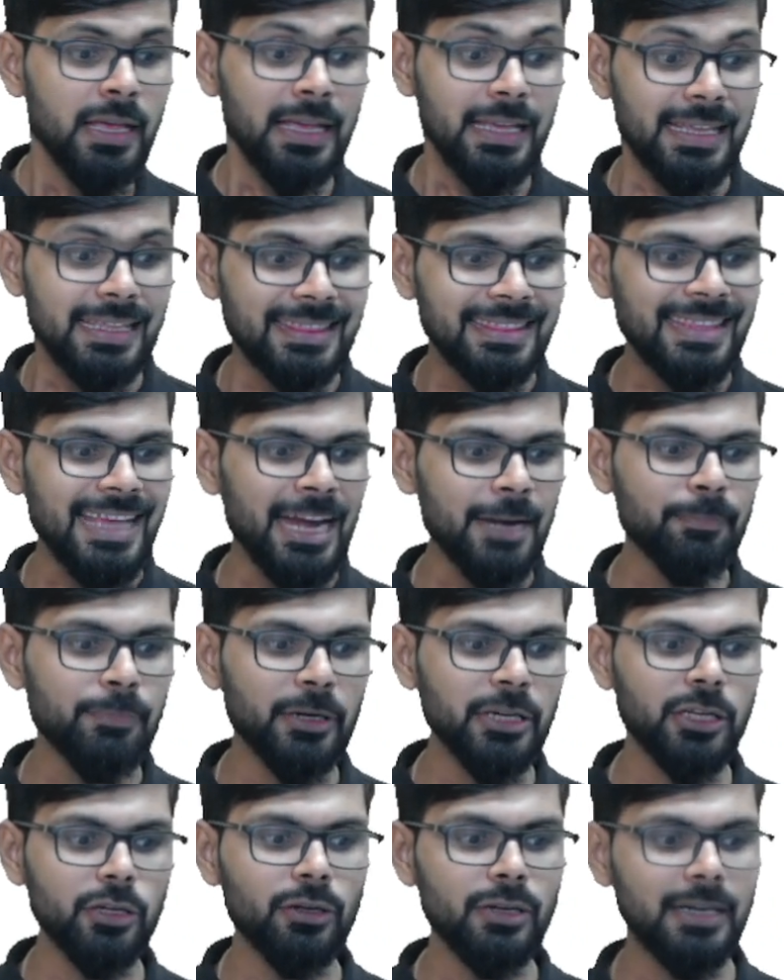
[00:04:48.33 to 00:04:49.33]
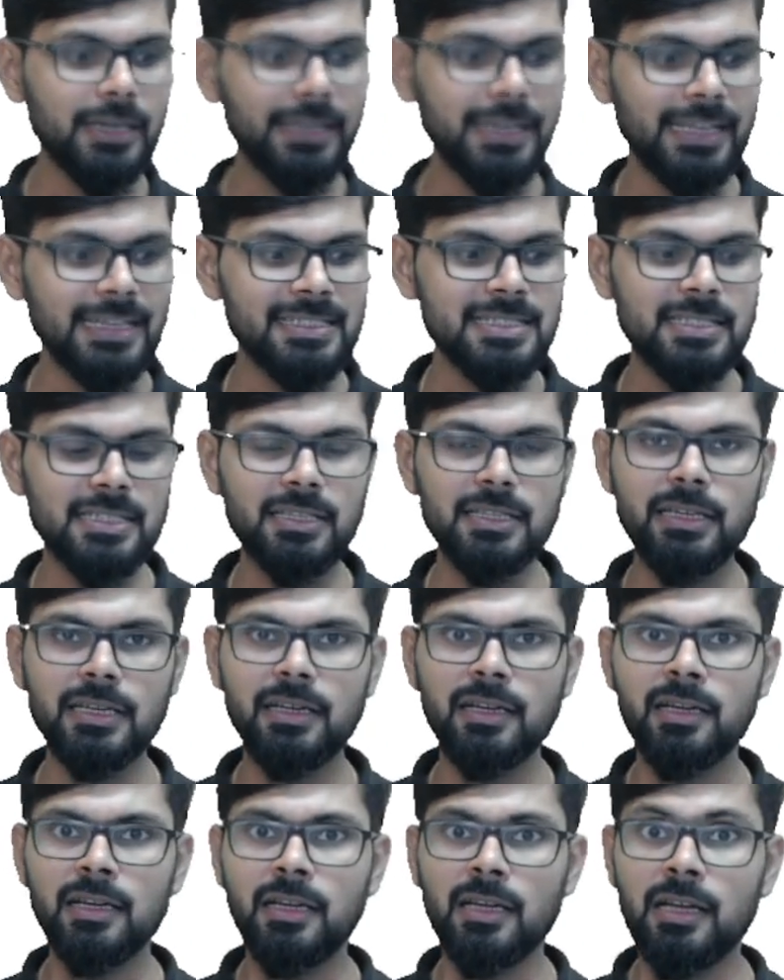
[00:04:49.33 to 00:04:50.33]
In that particular test,
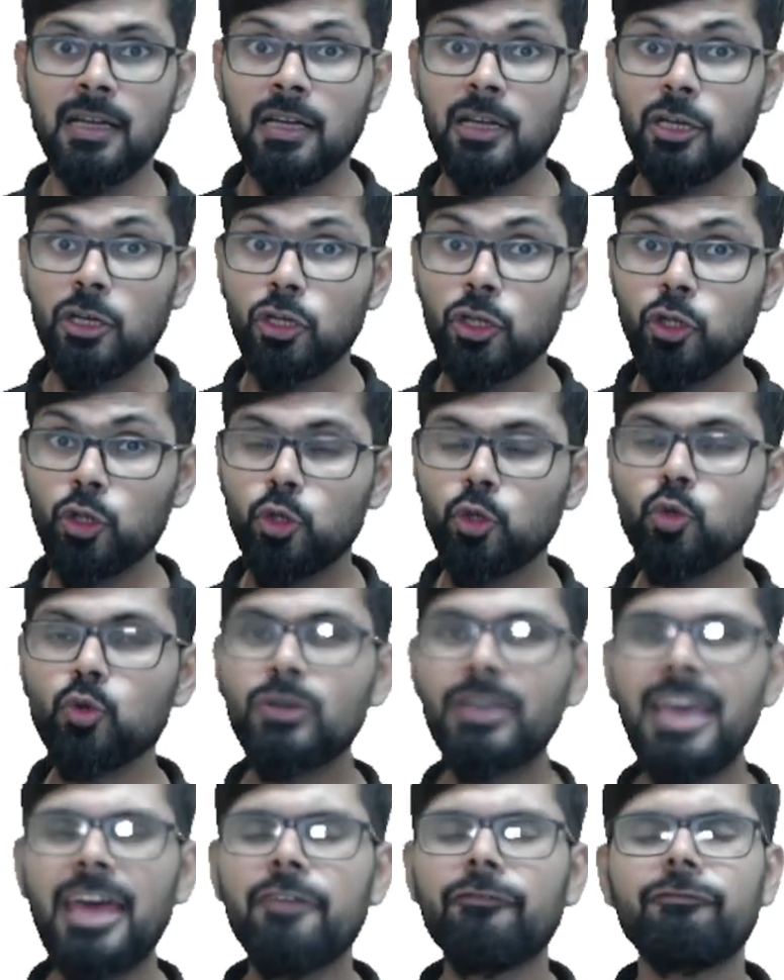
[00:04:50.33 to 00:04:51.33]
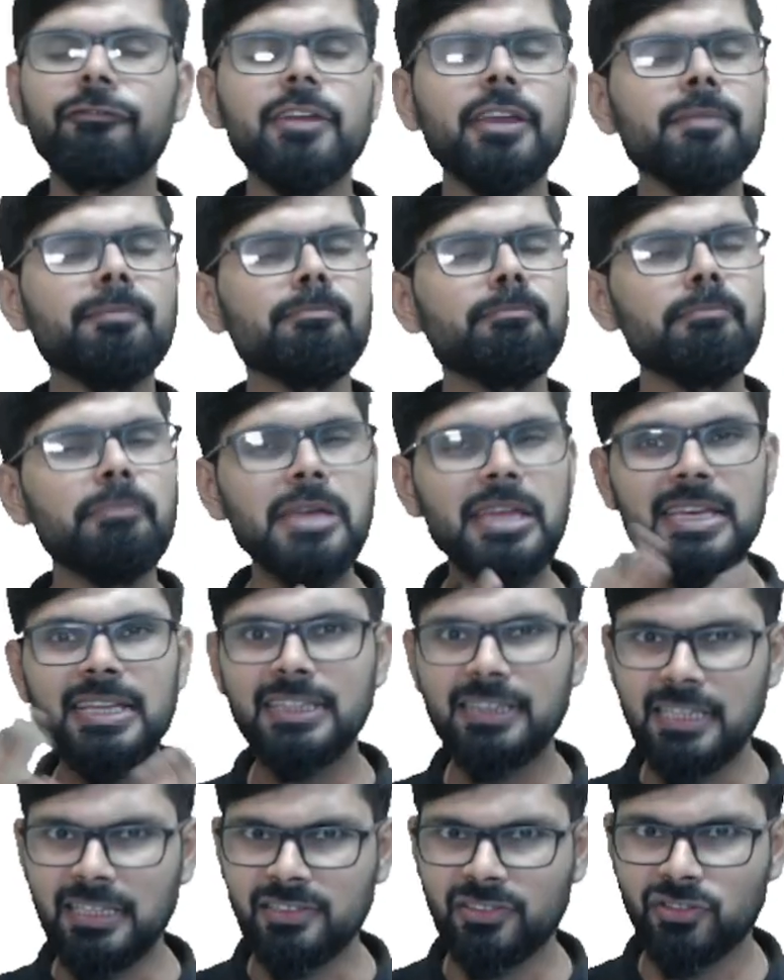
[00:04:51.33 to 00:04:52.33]
you can win
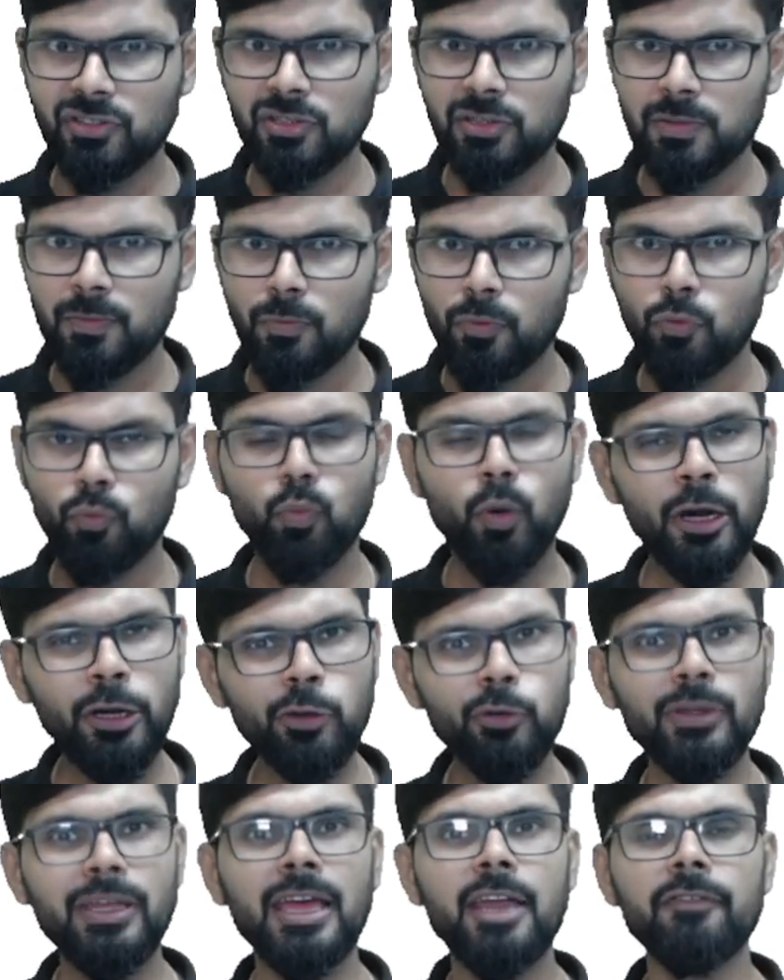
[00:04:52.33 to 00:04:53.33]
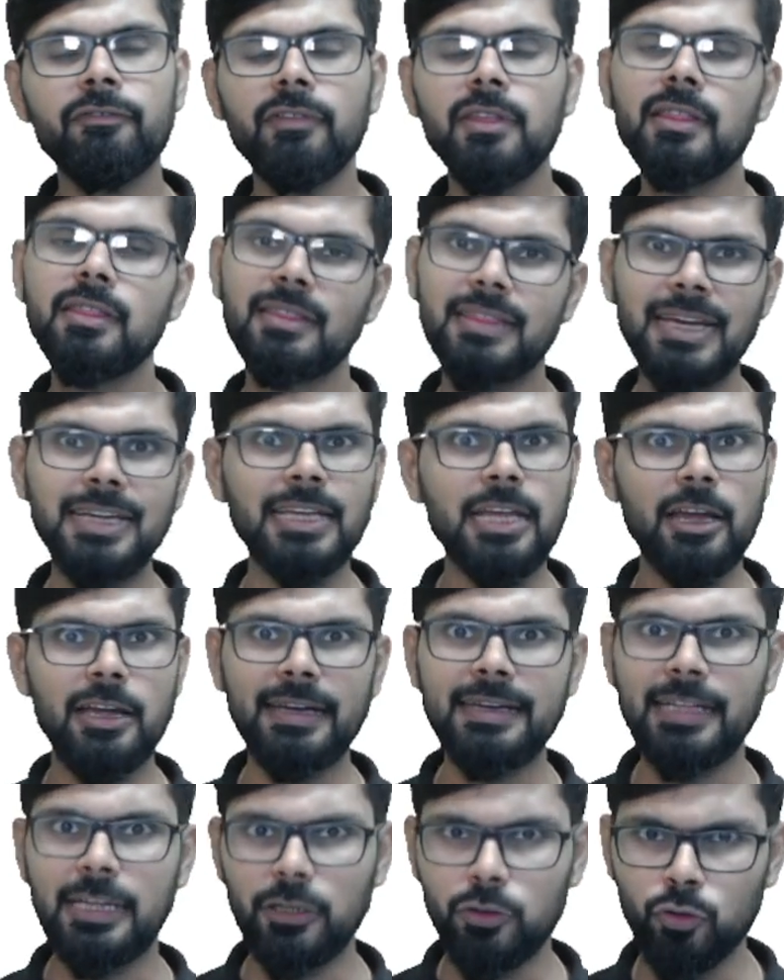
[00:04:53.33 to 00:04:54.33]
many things. What you can win, that I
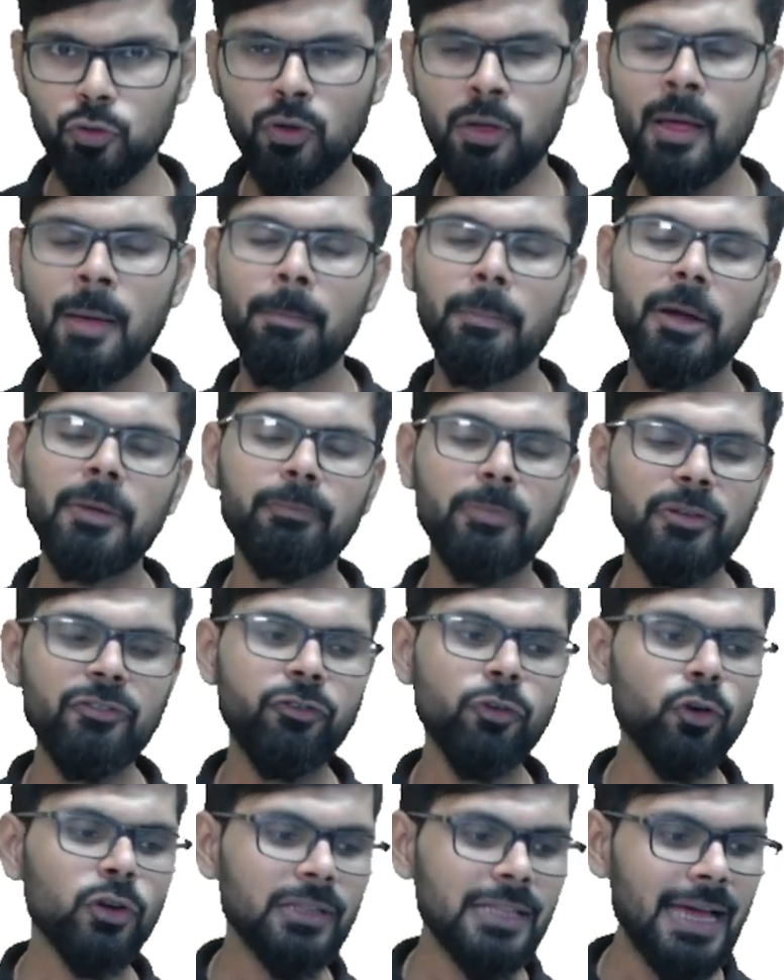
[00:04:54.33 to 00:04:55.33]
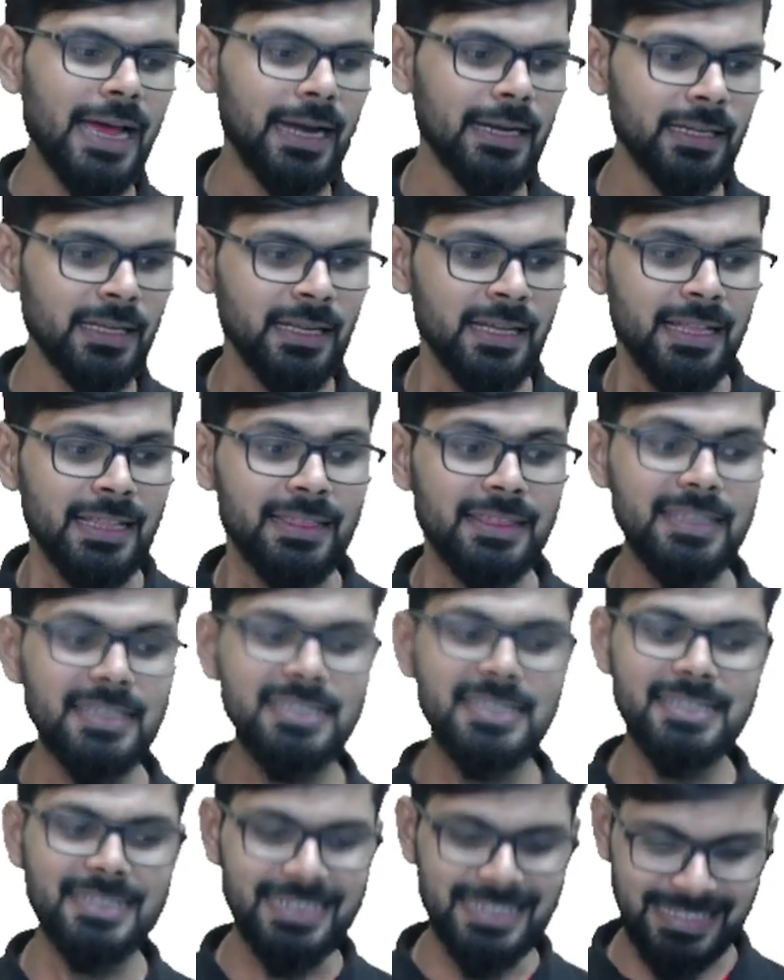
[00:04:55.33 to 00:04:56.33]
will tell you. But before that,
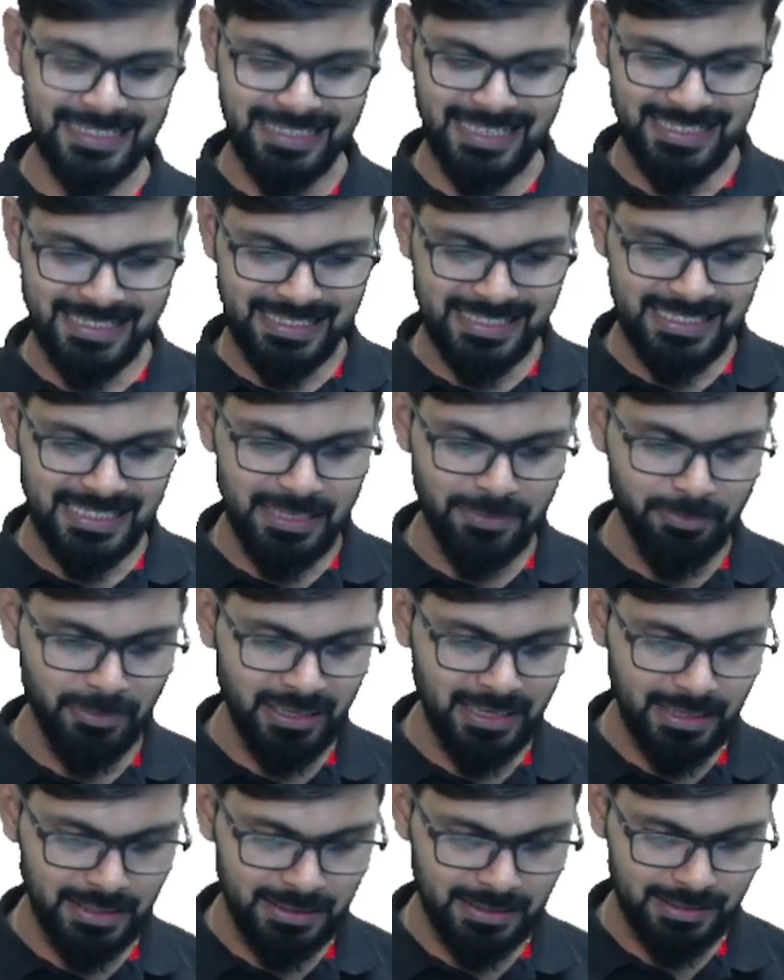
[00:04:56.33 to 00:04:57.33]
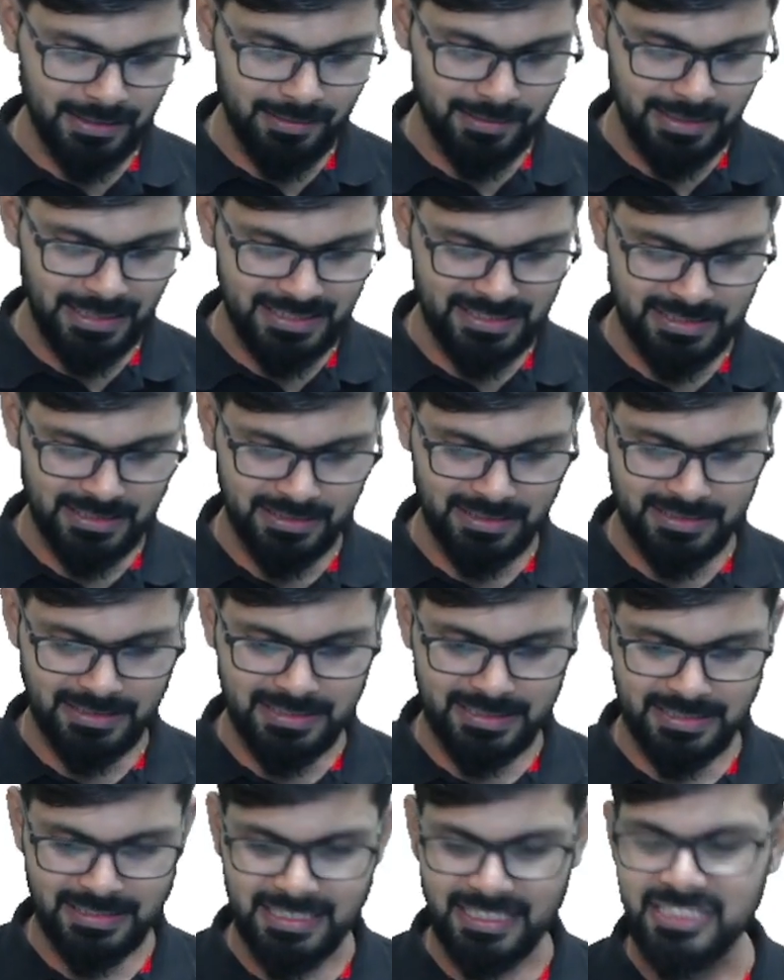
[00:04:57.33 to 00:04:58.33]
this is a 60-minute test. This
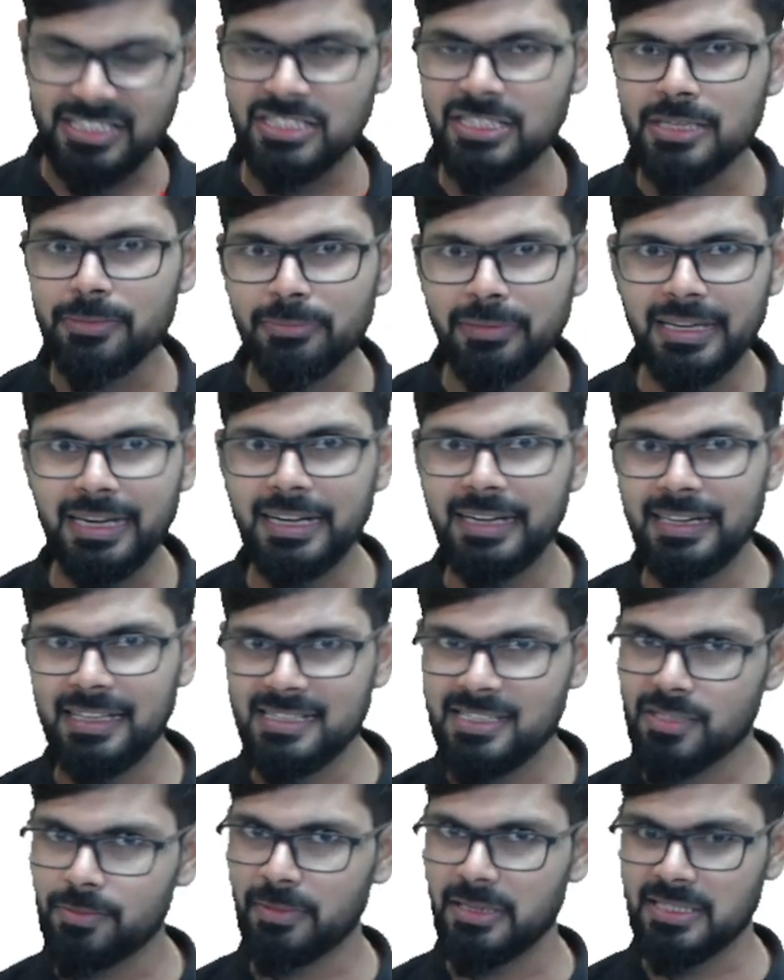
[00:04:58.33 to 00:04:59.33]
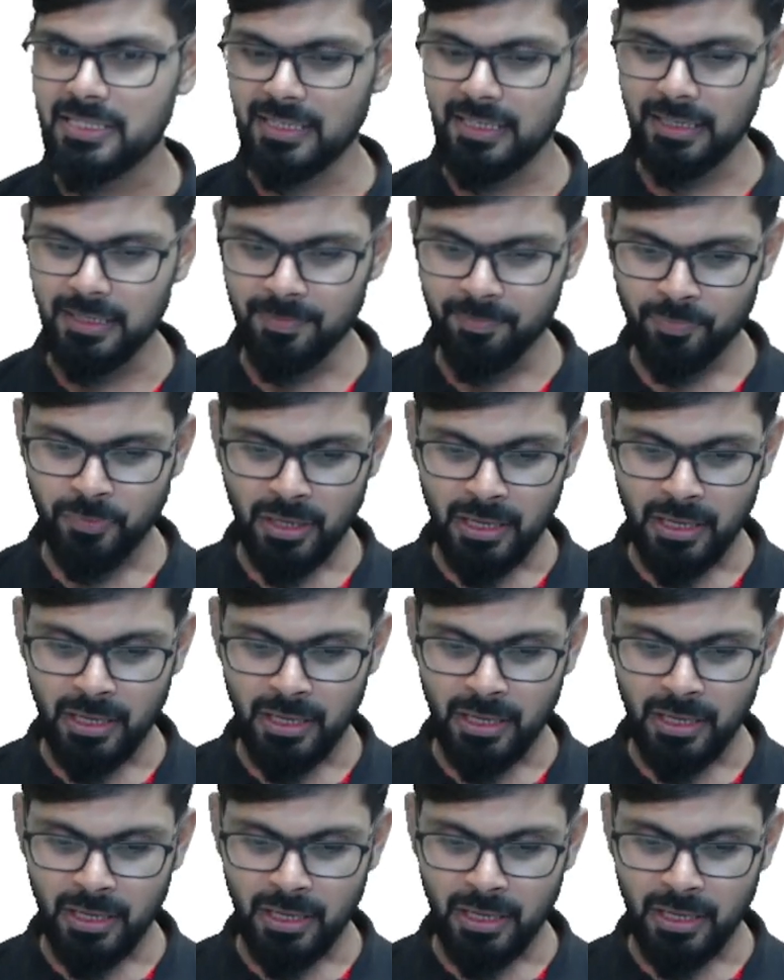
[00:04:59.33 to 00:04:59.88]
is a 60-minute test basically.